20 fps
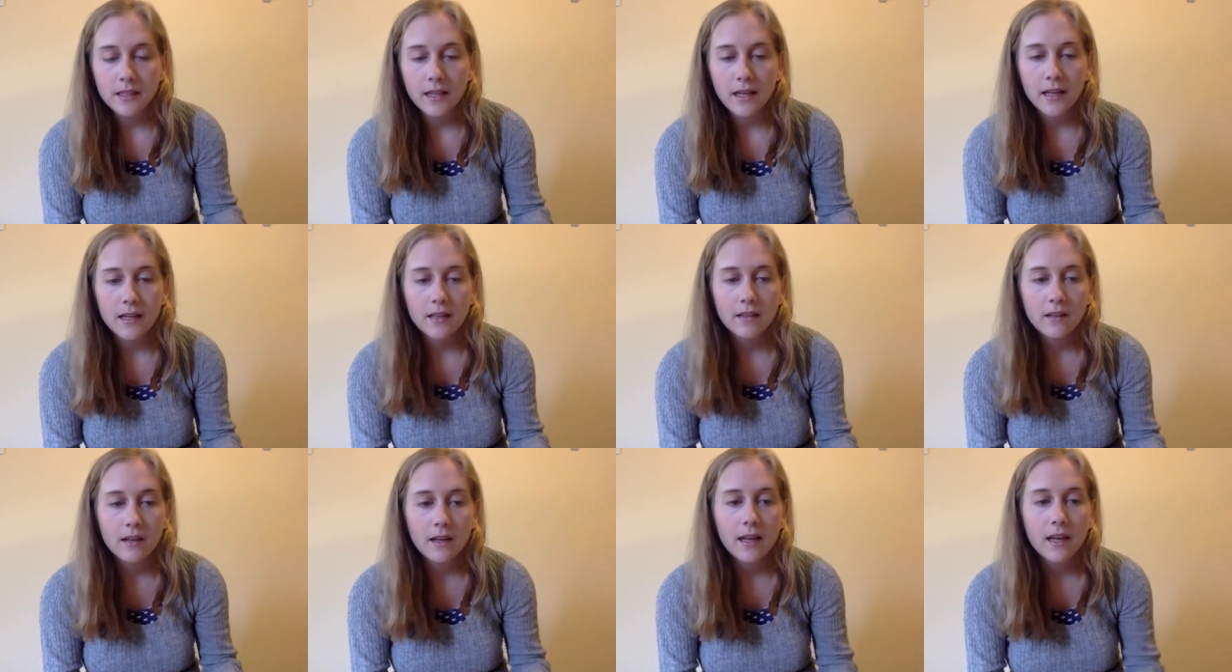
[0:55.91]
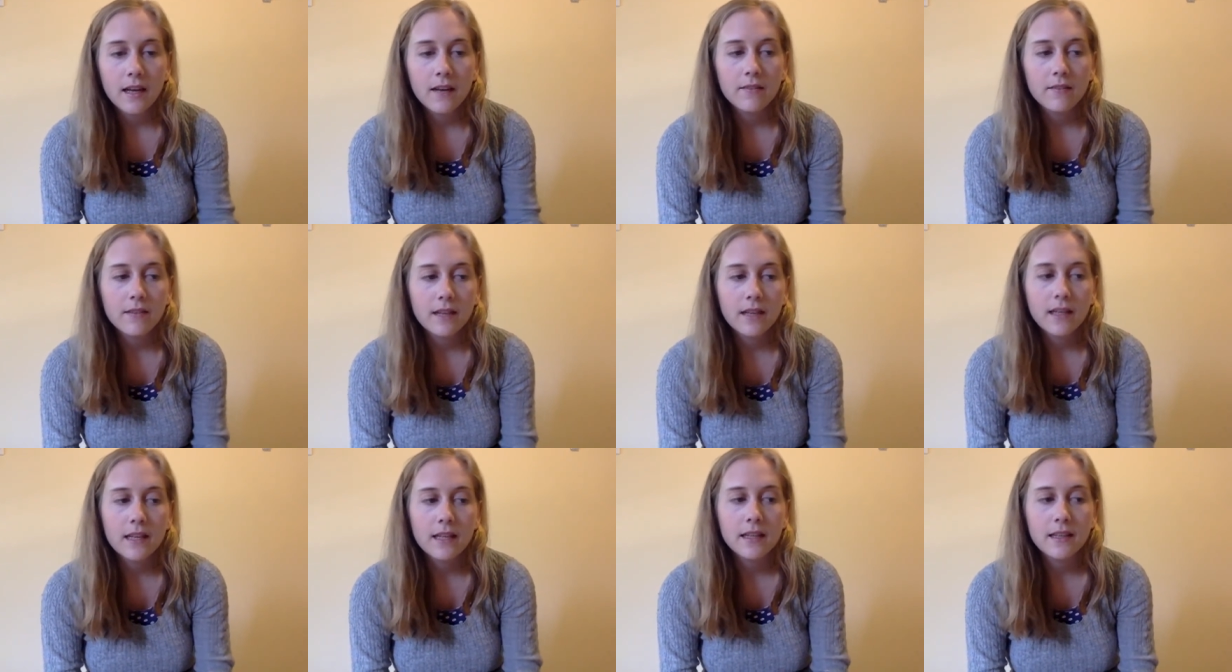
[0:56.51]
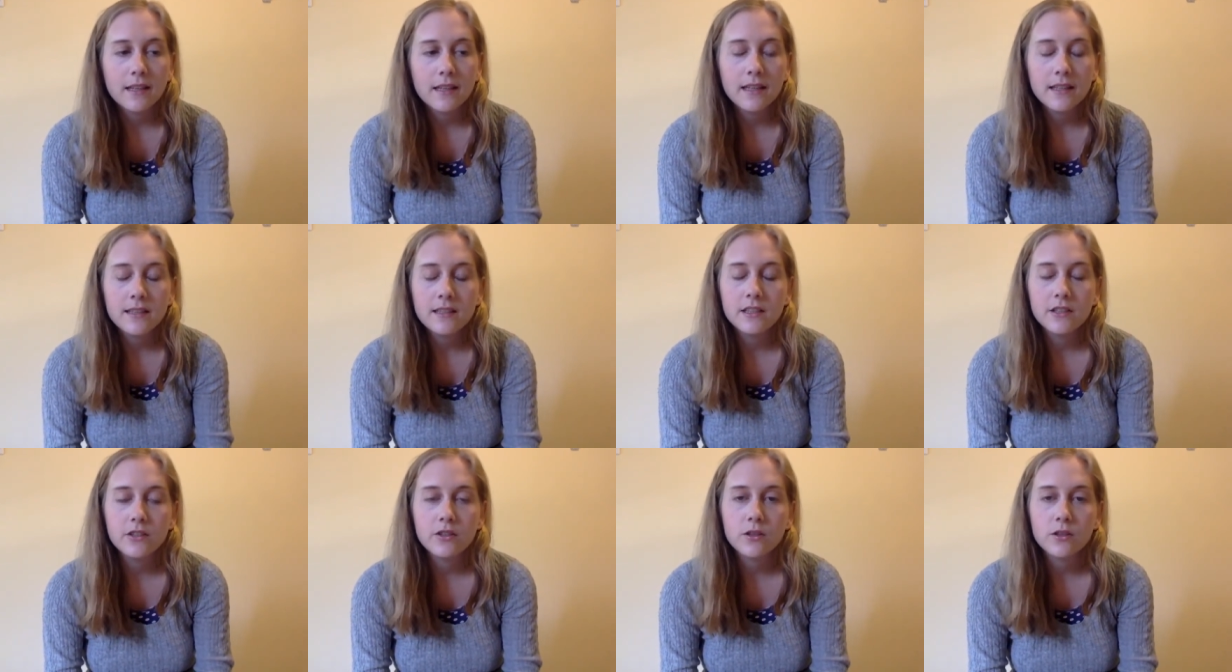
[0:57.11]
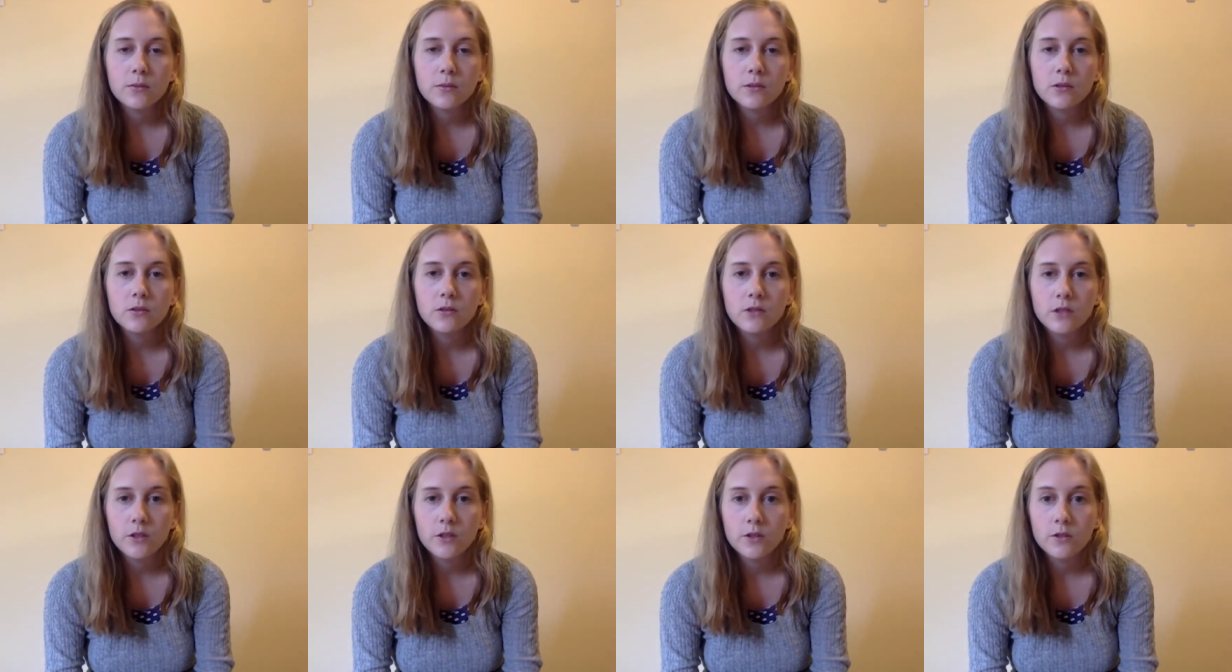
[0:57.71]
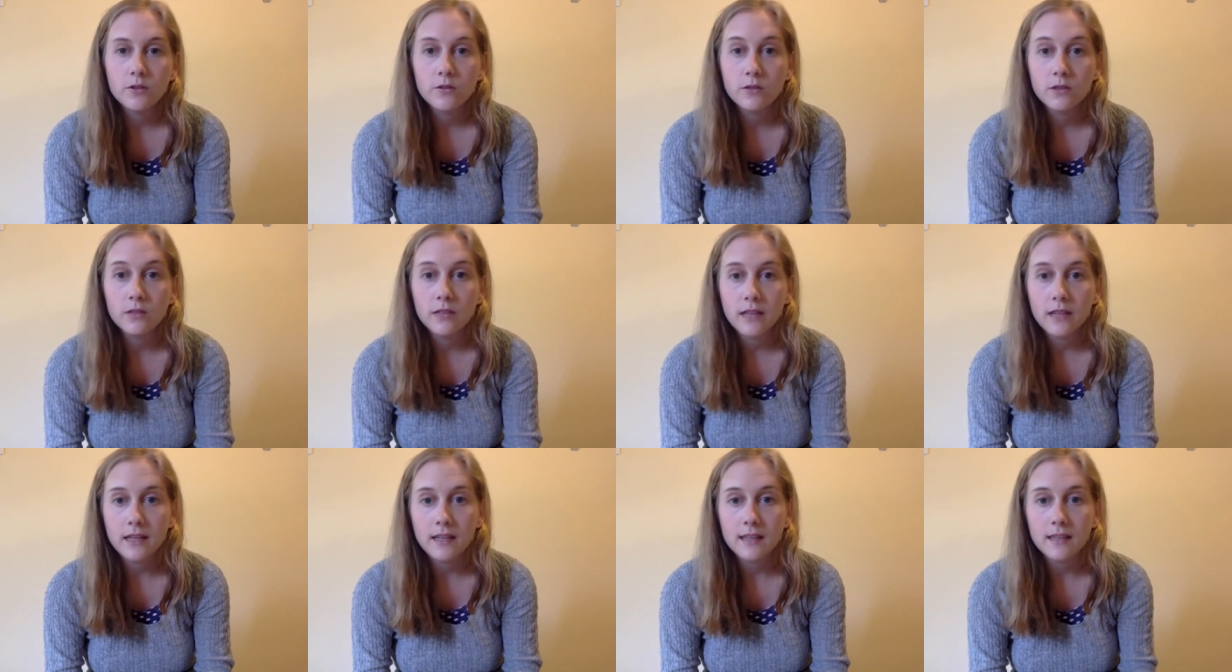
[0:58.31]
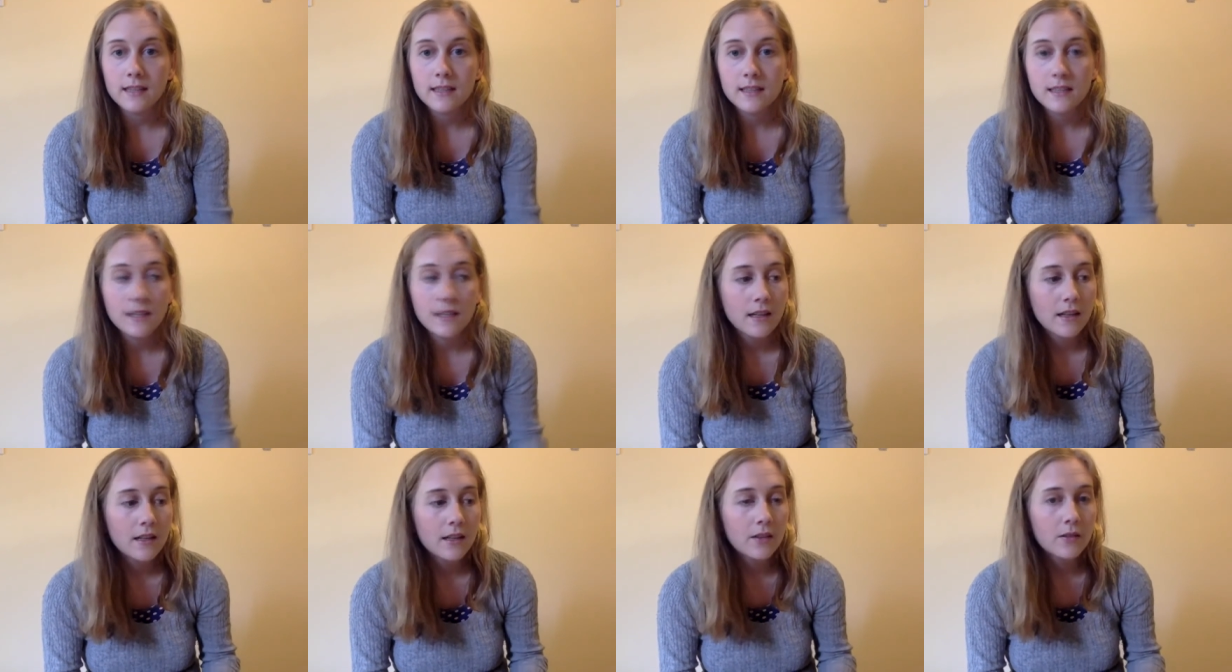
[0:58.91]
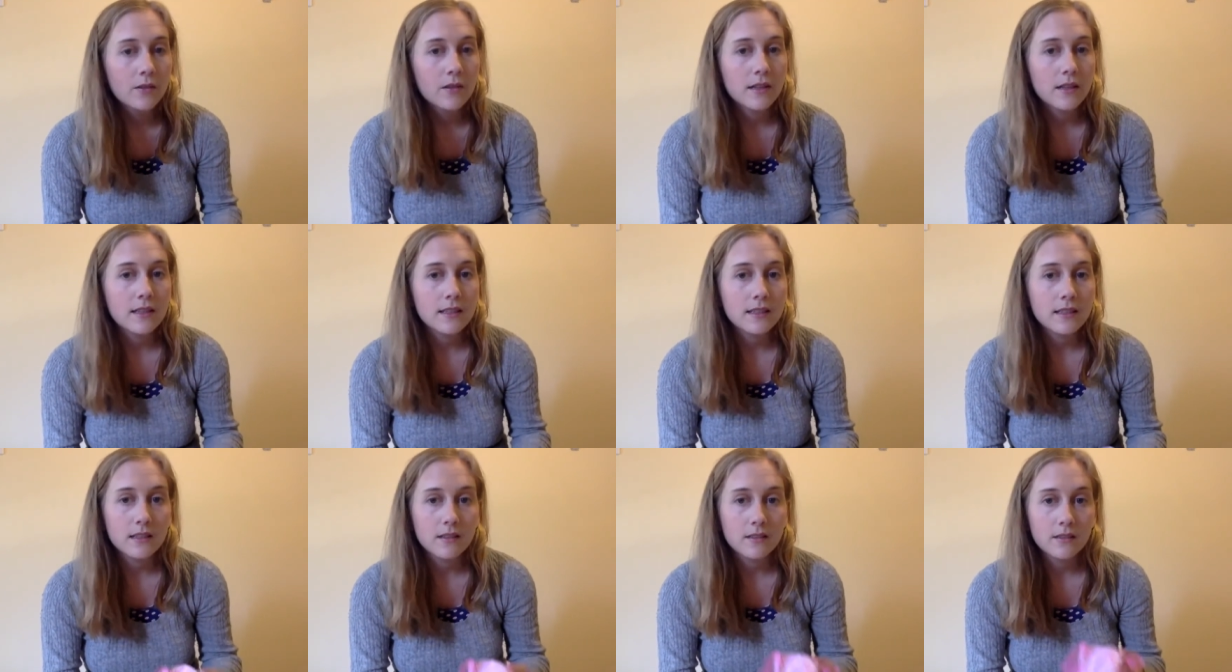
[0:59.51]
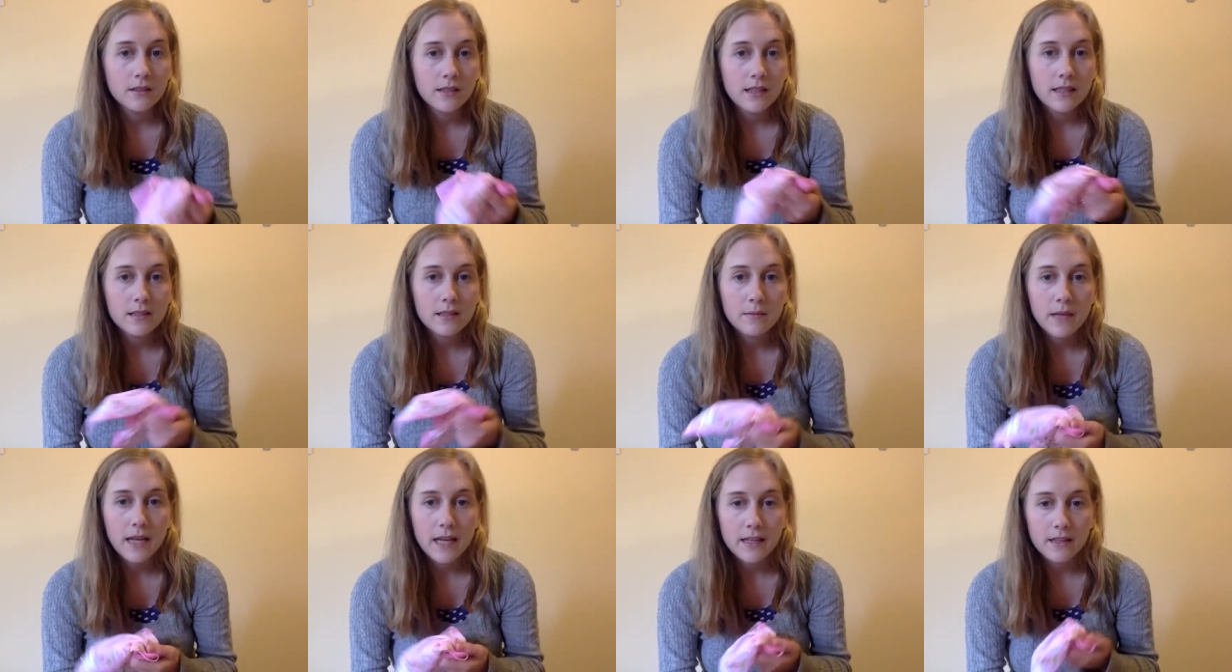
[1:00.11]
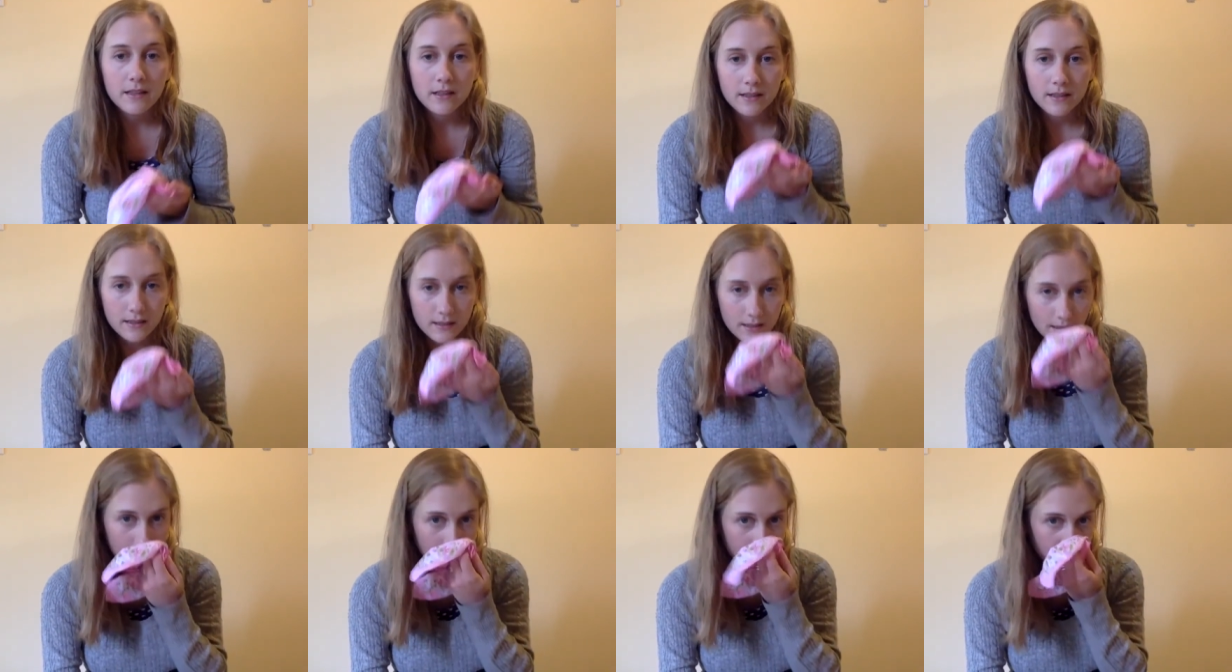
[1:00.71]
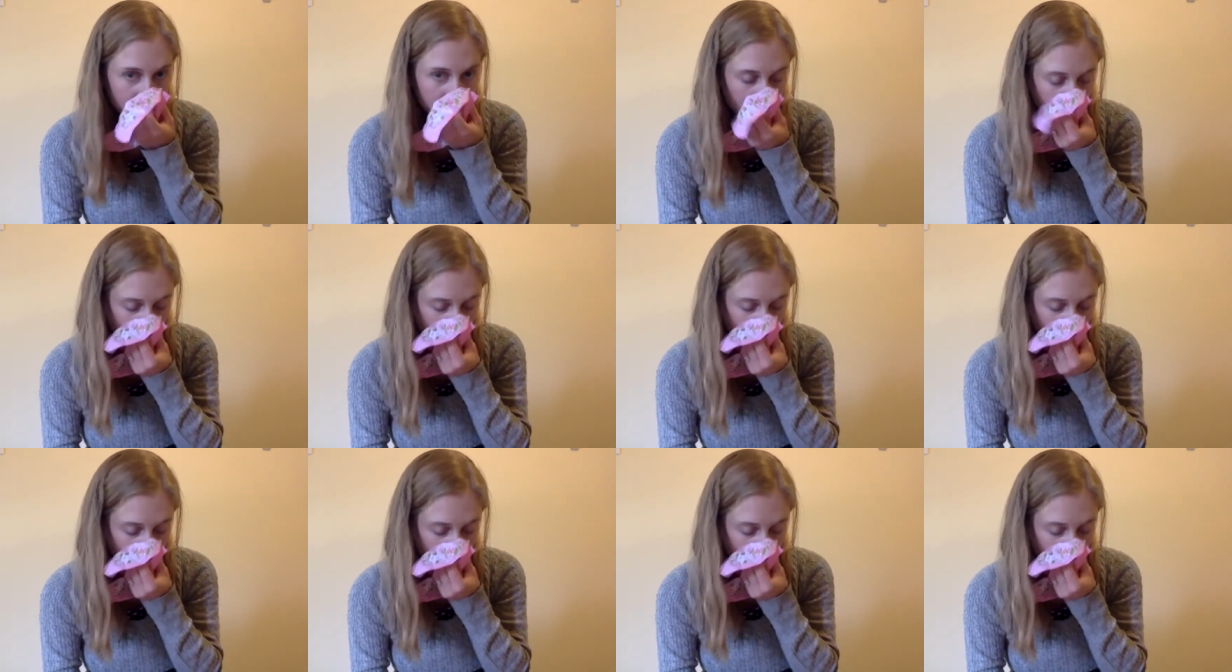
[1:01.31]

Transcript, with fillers: And I have a Etsy shop called Cutieful Yarns, where I sell some hand dyed stuff.